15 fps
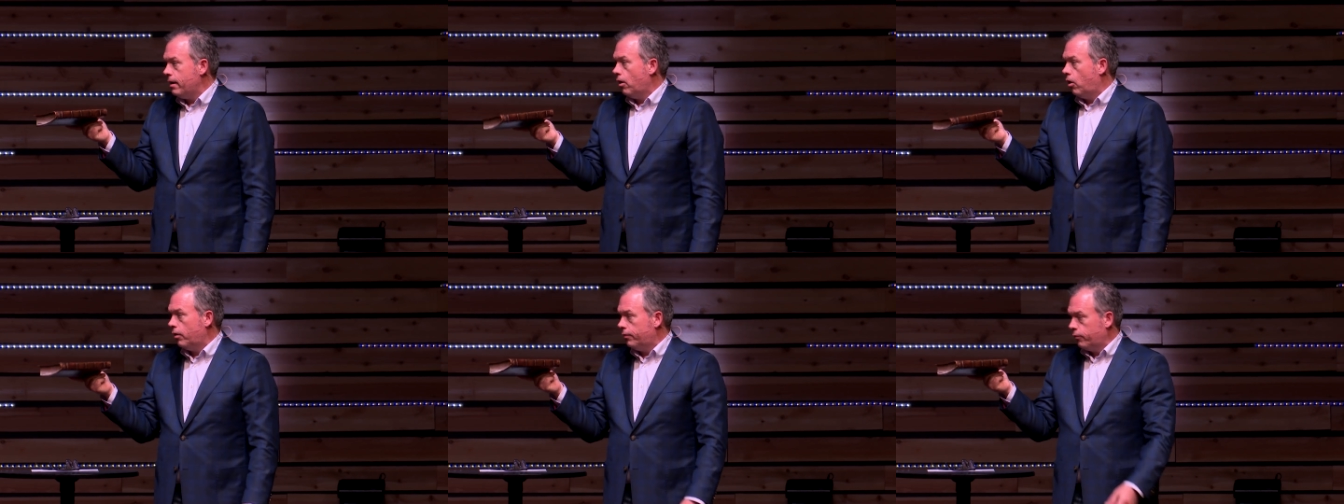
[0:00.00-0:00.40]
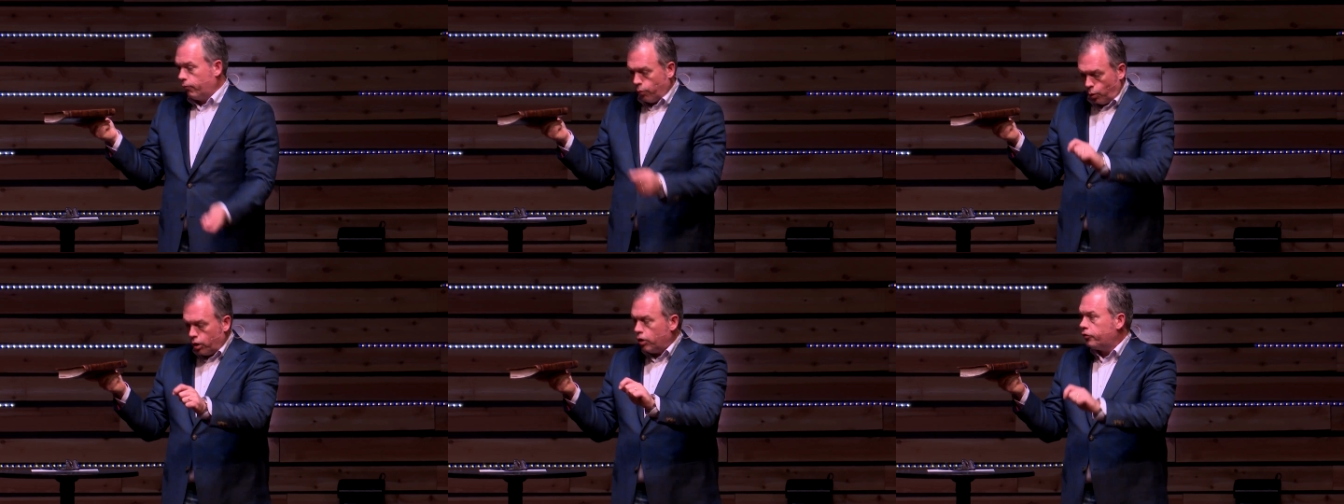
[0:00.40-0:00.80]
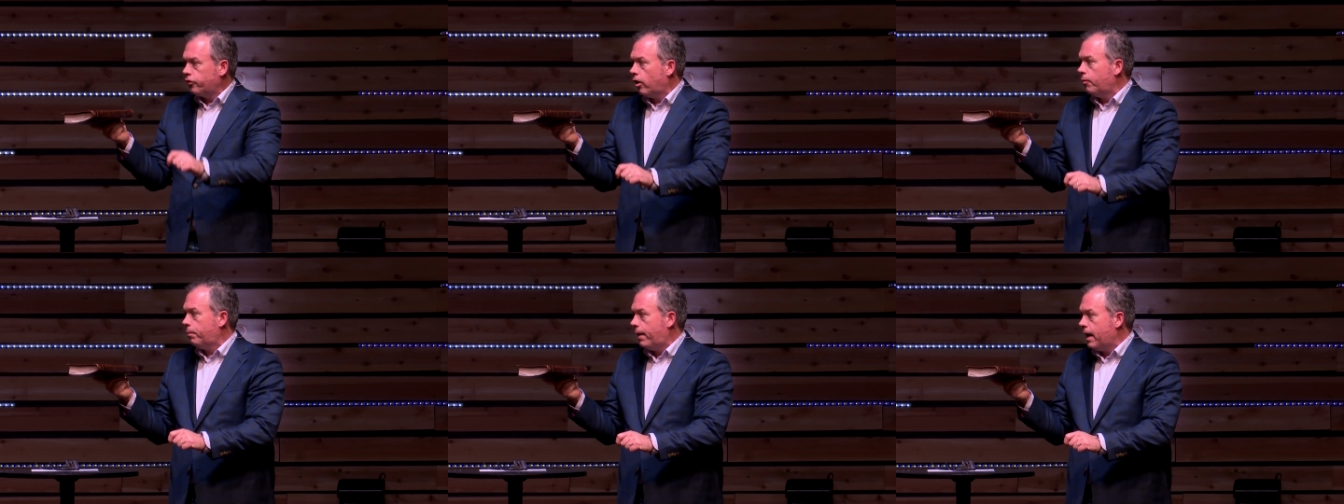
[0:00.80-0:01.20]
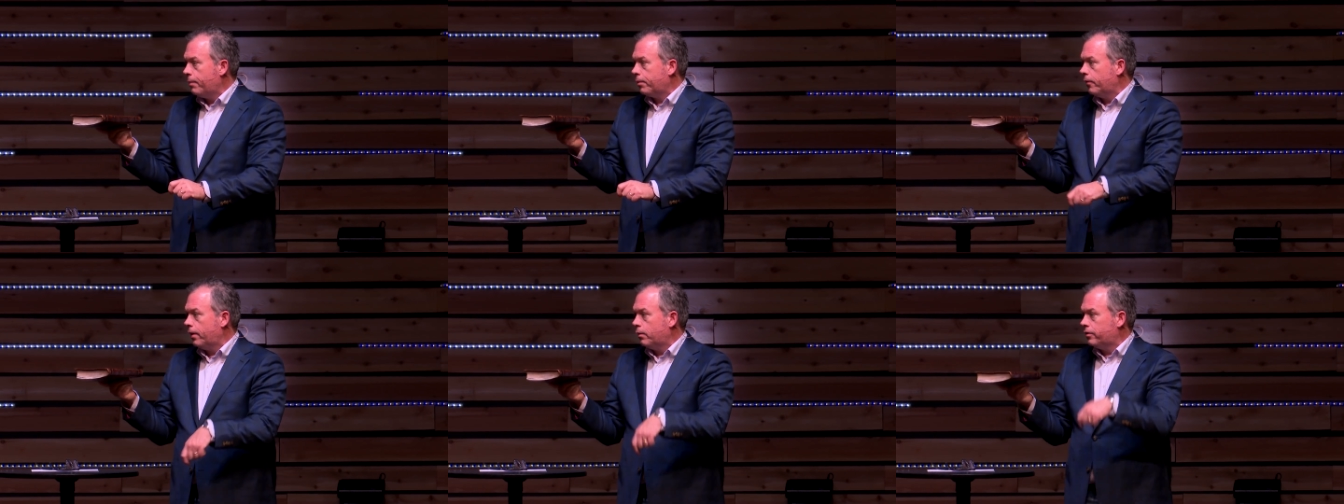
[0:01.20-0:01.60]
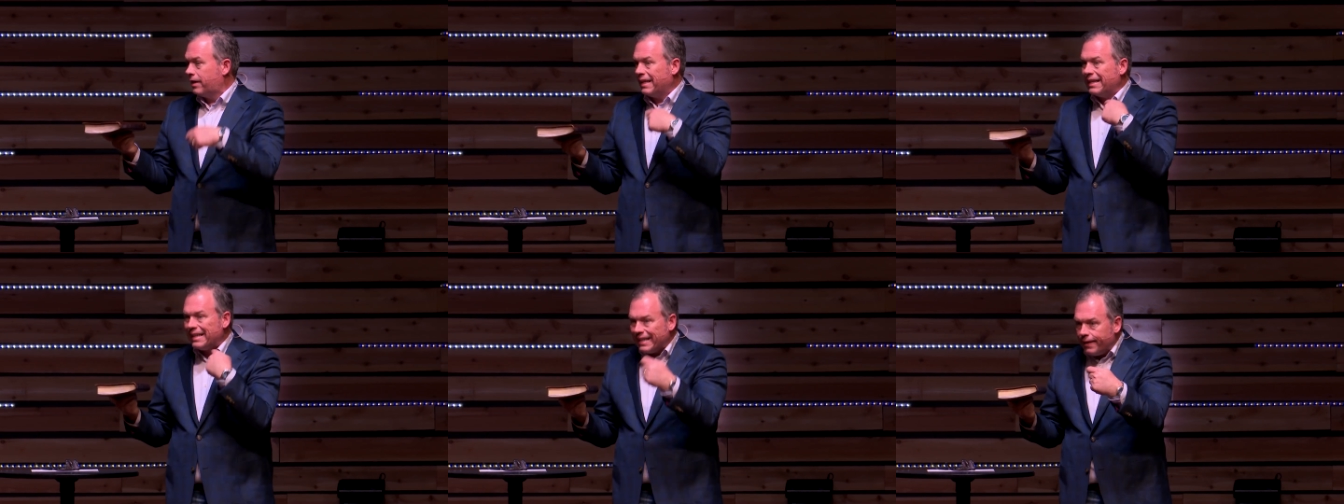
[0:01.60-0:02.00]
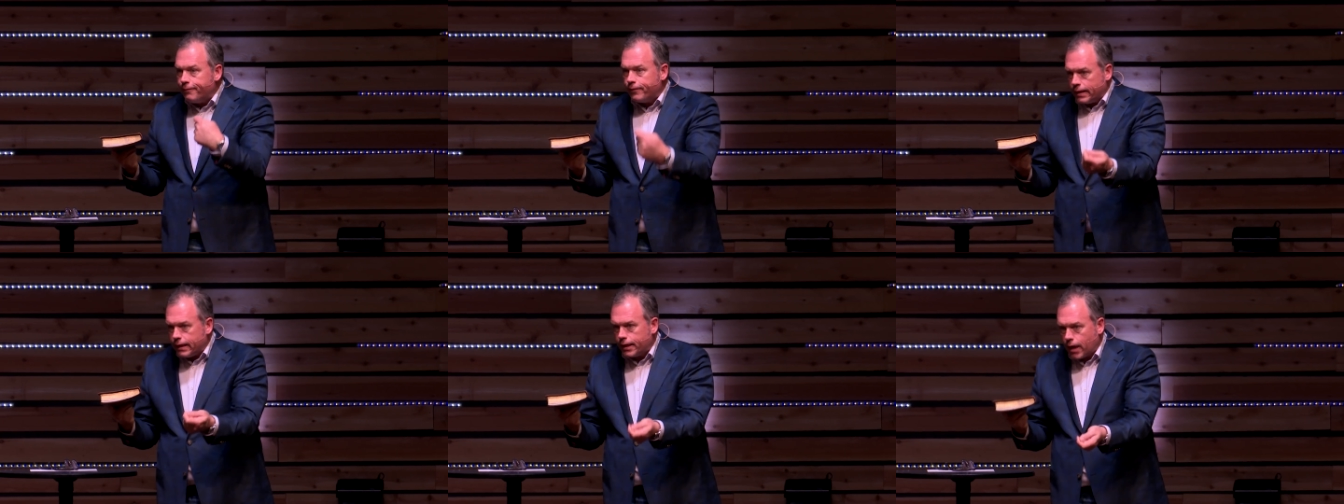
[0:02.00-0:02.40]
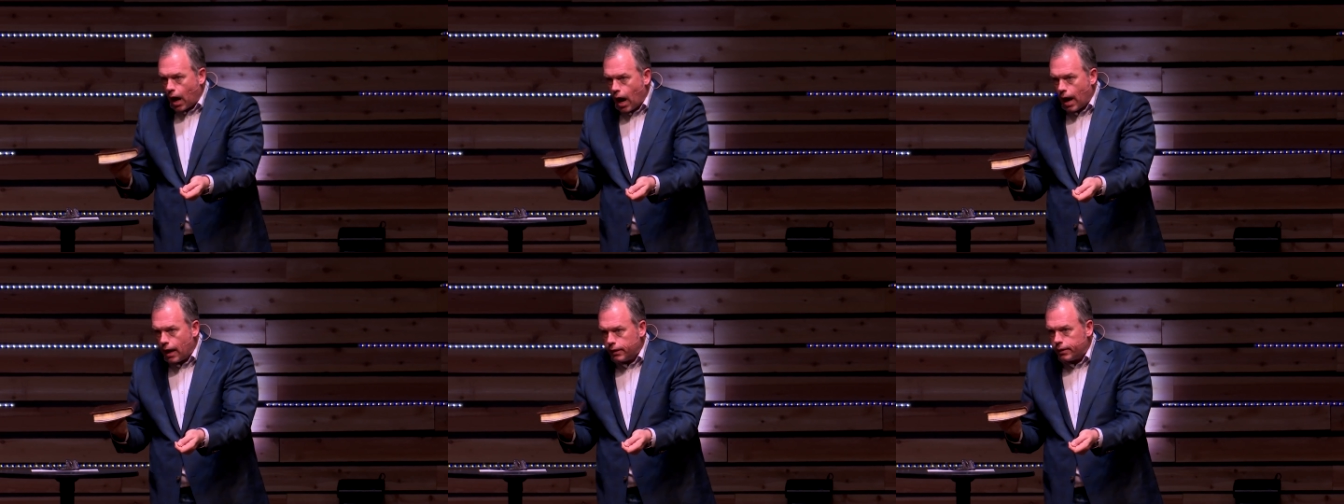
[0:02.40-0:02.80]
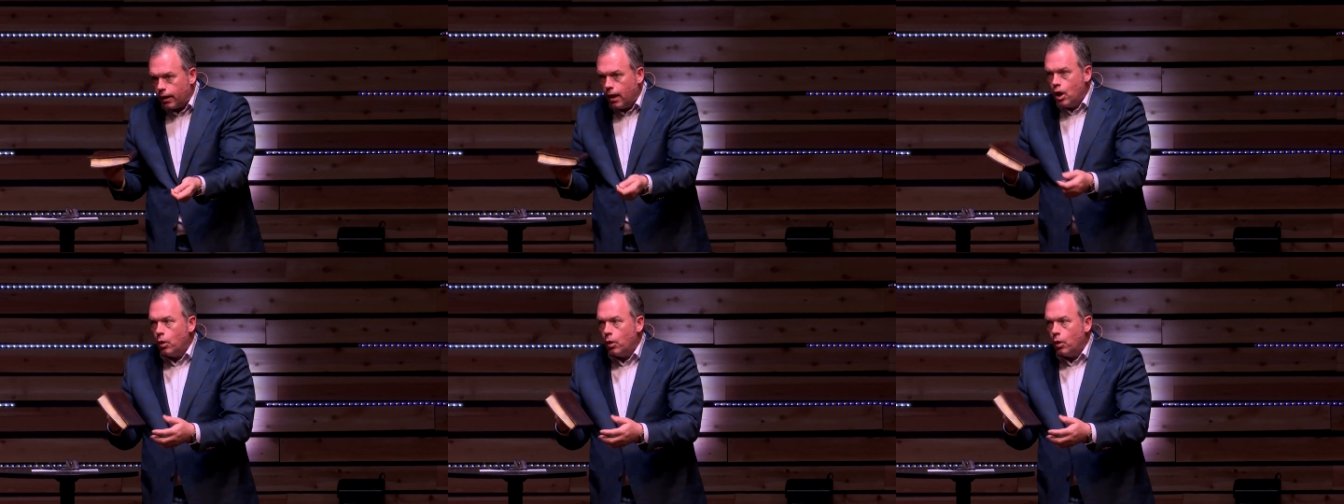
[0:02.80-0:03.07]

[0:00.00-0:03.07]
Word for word: on words on paper there was a living god